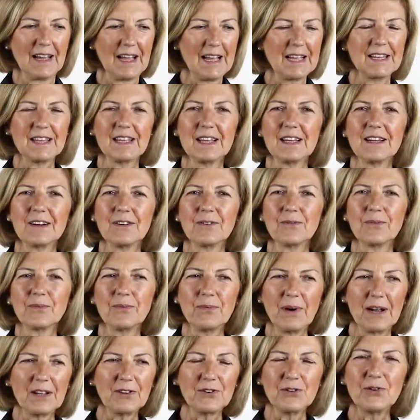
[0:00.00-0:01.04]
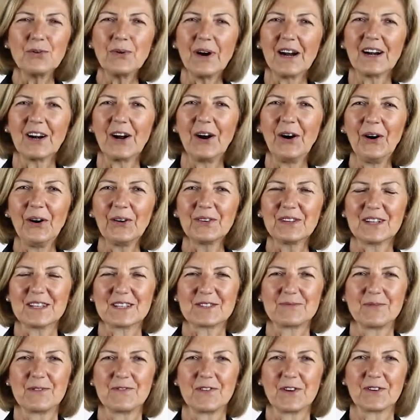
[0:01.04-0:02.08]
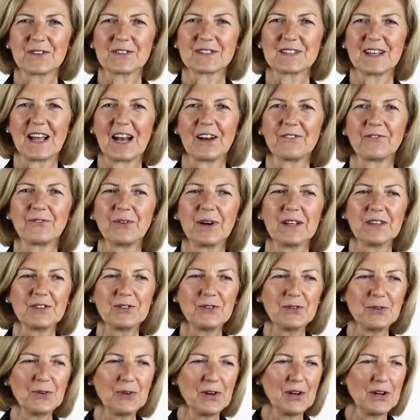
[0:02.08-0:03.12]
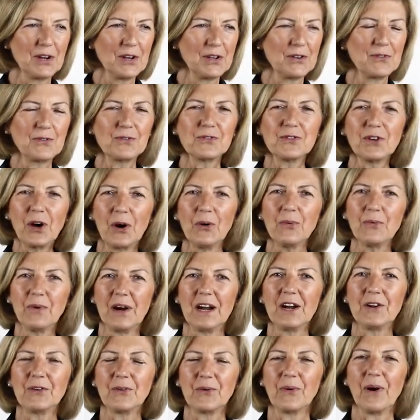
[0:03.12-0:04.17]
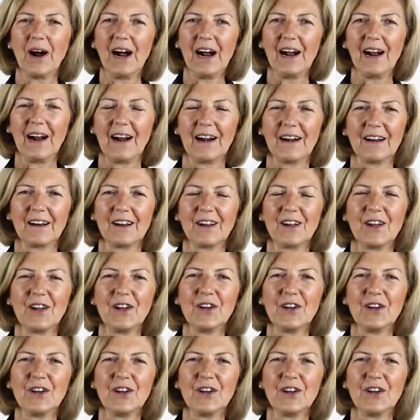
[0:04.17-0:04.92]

and when you are honest with yourself, when you, you know where you are,